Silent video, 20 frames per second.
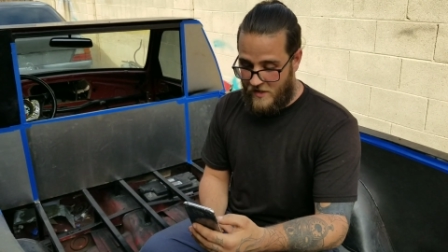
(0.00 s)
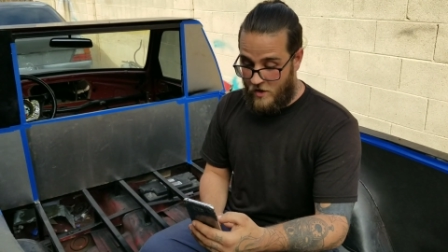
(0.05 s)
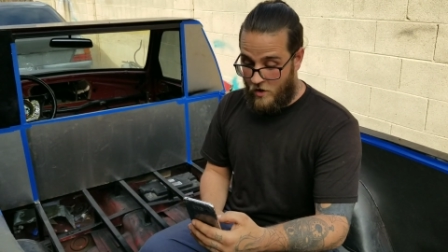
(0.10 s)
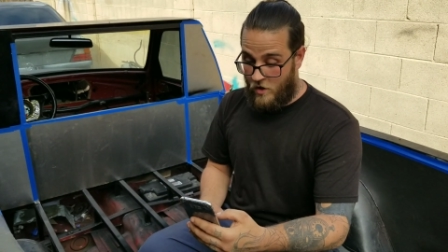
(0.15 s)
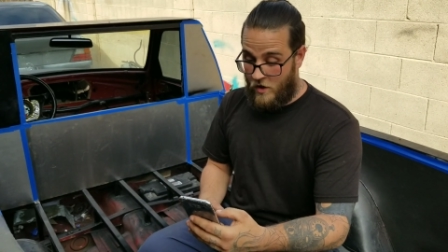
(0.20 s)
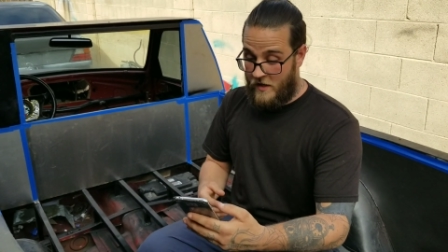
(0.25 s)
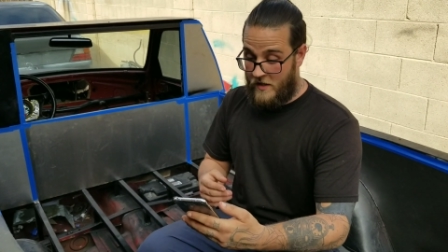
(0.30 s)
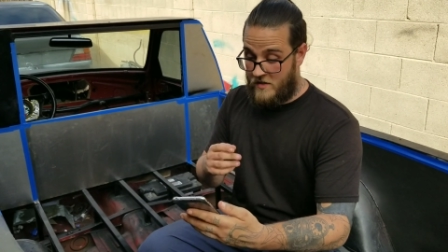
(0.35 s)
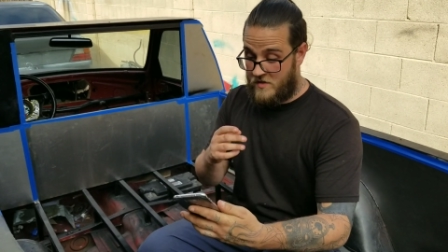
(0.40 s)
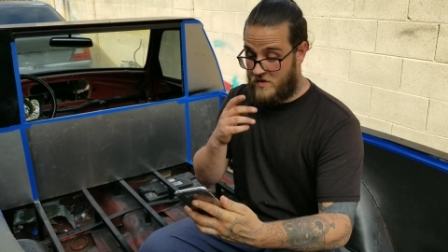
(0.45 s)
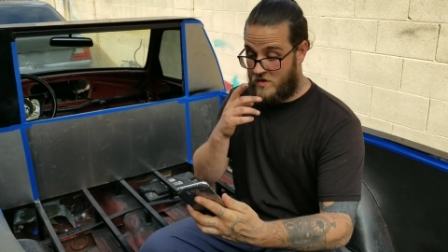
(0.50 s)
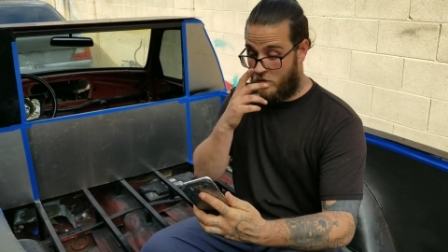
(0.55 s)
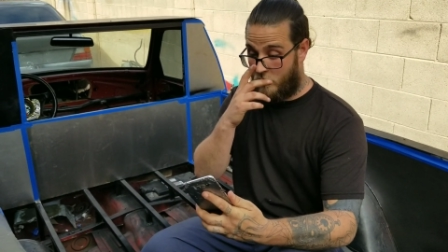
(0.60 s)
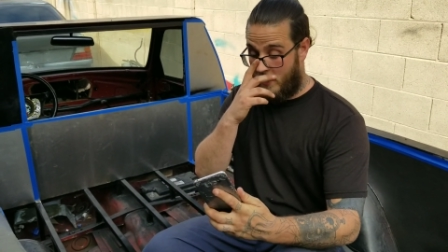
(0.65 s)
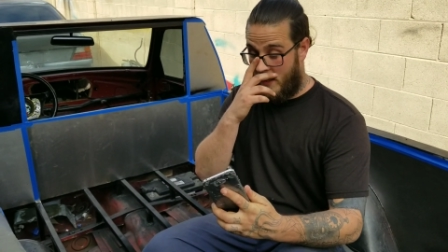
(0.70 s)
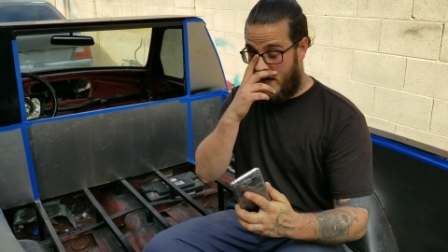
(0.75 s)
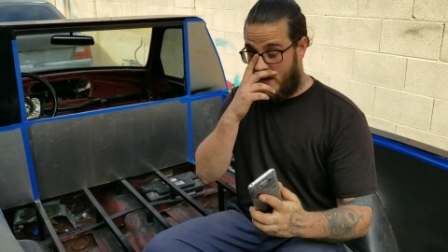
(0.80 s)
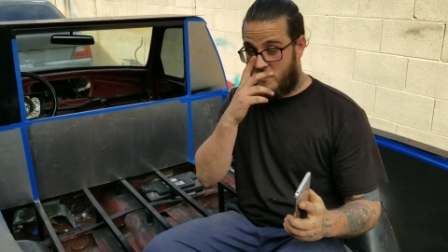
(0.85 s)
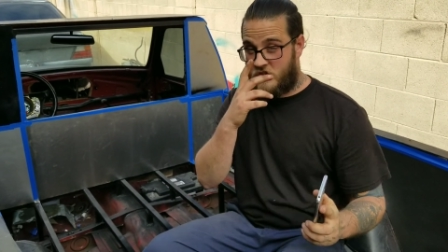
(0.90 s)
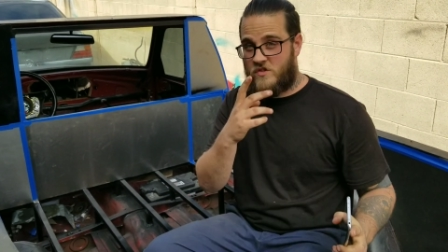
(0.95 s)
All right, so
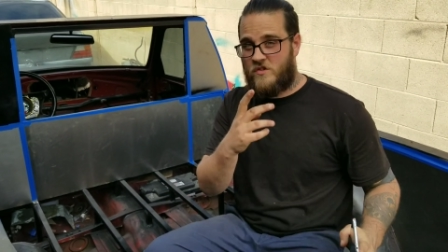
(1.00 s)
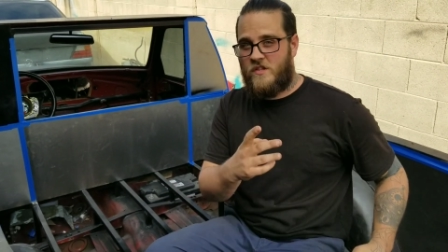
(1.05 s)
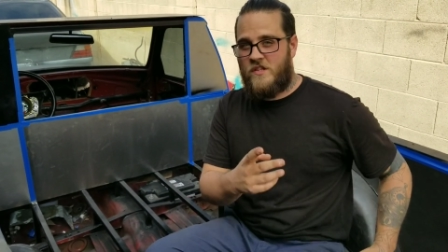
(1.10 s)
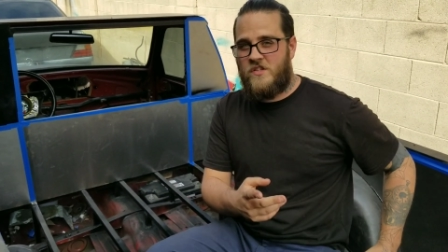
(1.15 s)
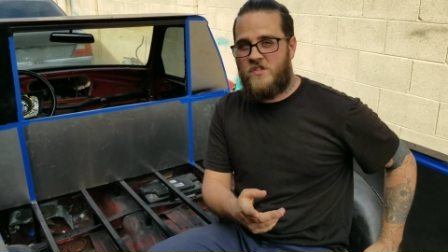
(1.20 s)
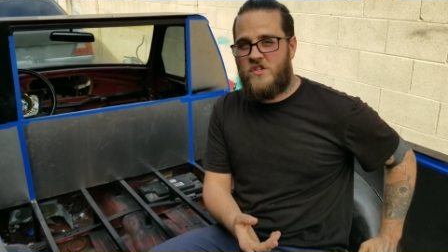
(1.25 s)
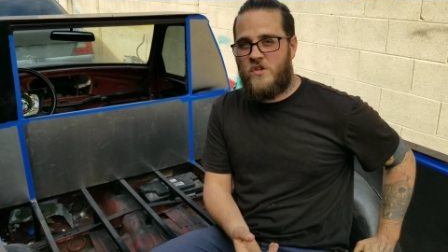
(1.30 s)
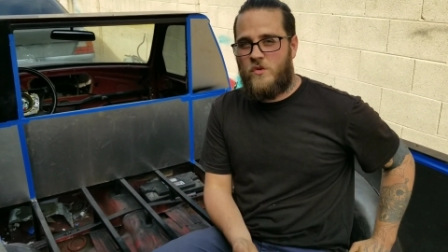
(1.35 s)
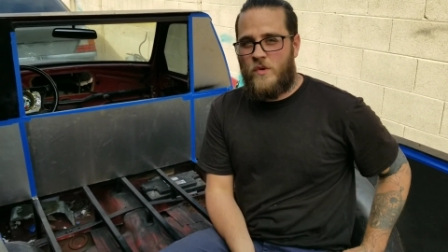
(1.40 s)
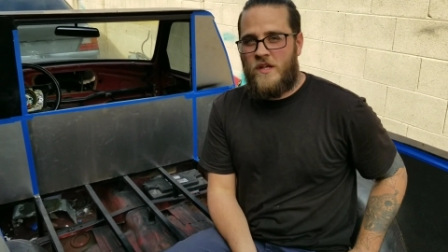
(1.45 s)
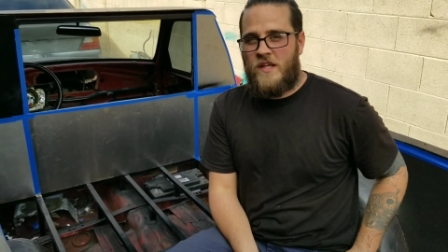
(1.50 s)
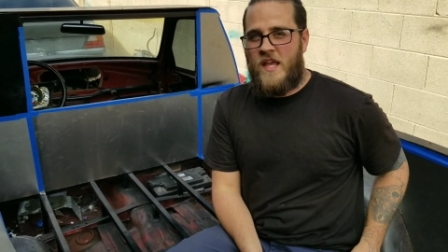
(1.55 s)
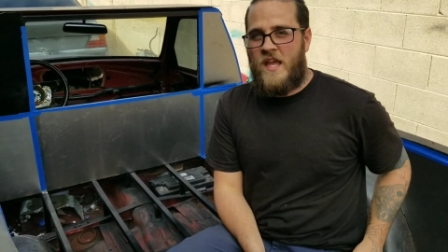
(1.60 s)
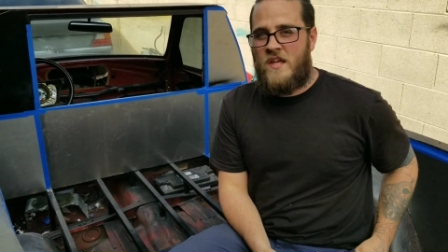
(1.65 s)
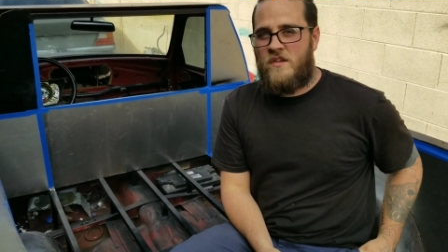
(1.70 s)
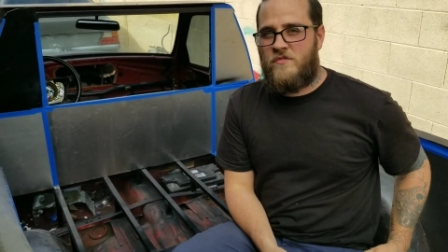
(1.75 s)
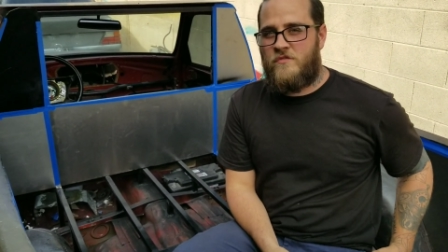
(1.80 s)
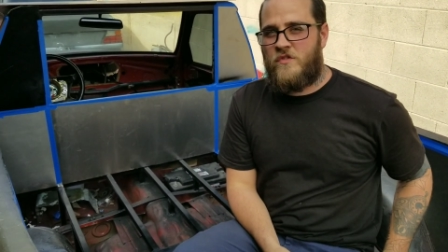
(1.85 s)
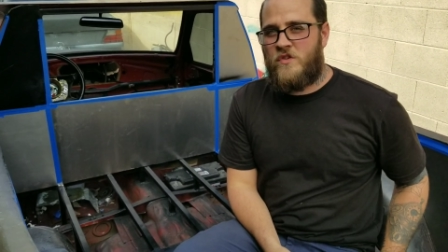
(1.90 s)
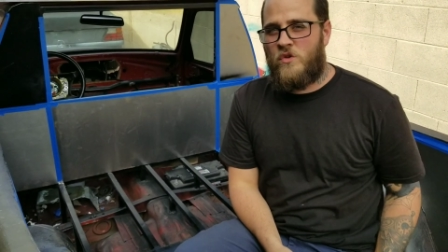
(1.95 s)
we're actually doing
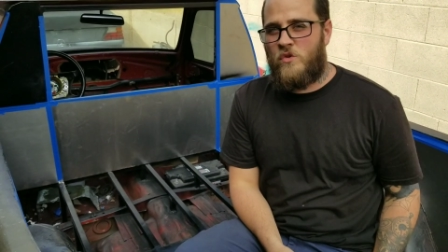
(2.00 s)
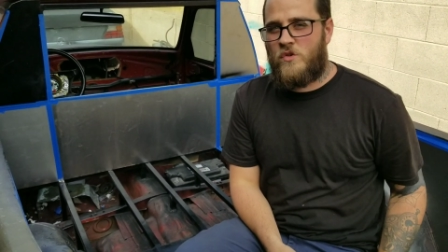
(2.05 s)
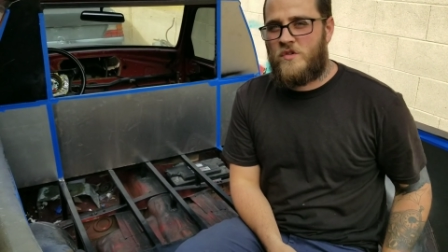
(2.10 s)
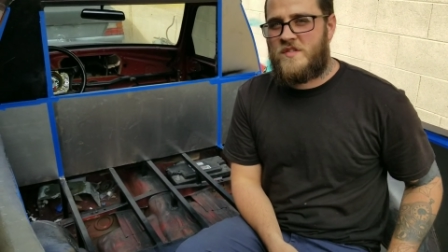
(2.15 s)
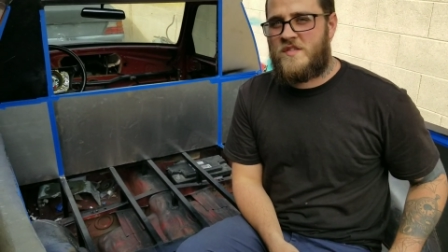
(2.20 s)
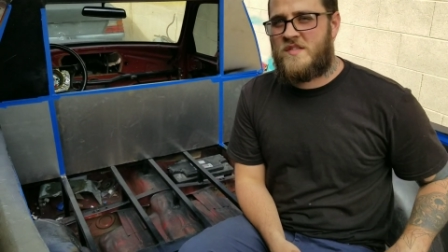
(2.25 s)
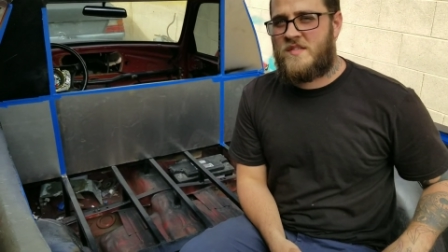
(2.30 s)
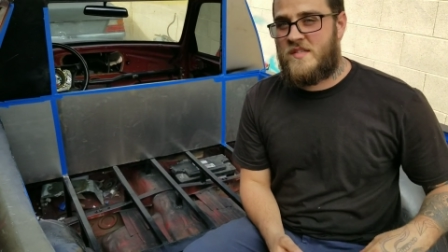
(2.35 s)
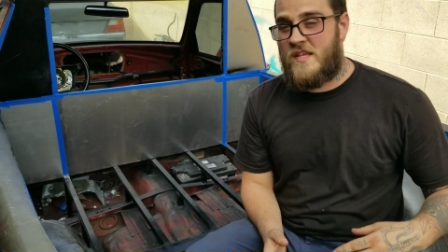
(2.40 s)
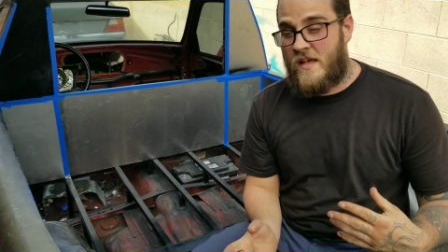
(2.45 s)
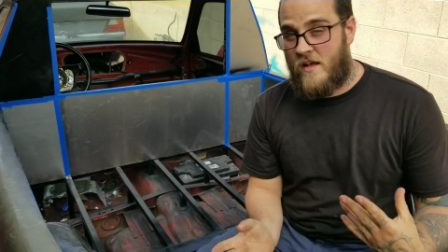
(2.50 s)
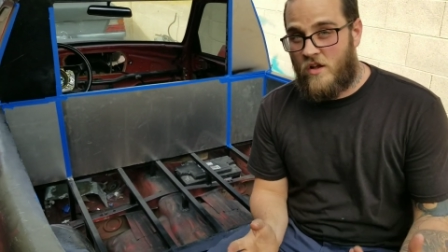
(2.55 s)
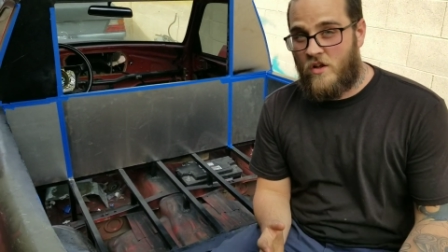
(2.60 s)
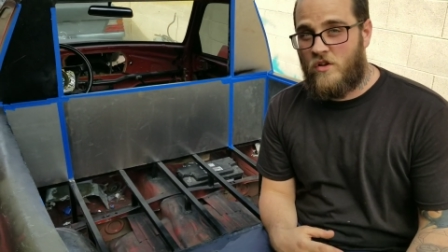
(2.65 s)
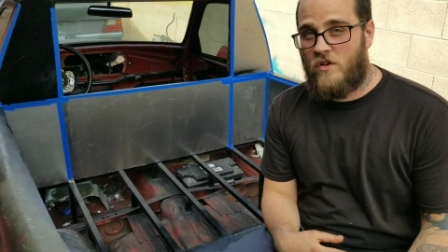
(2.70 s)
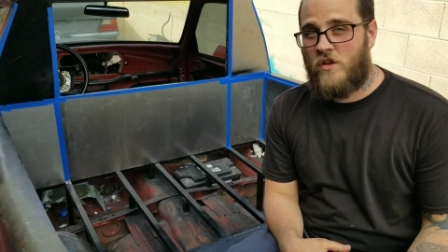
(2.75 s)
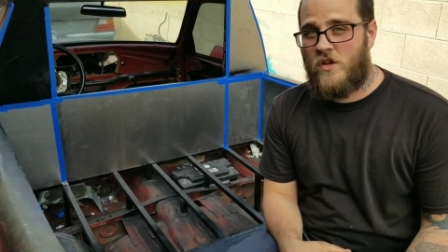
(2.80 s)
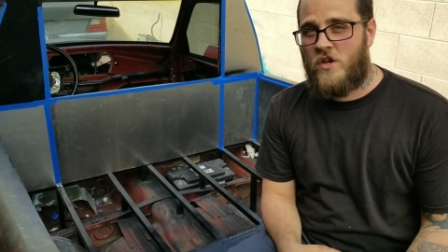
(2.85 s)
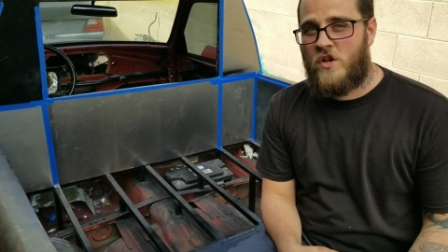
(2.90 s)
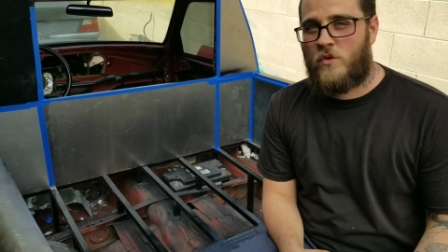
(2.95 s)
a fuel
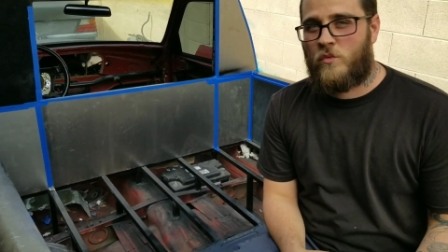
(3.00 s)
cell.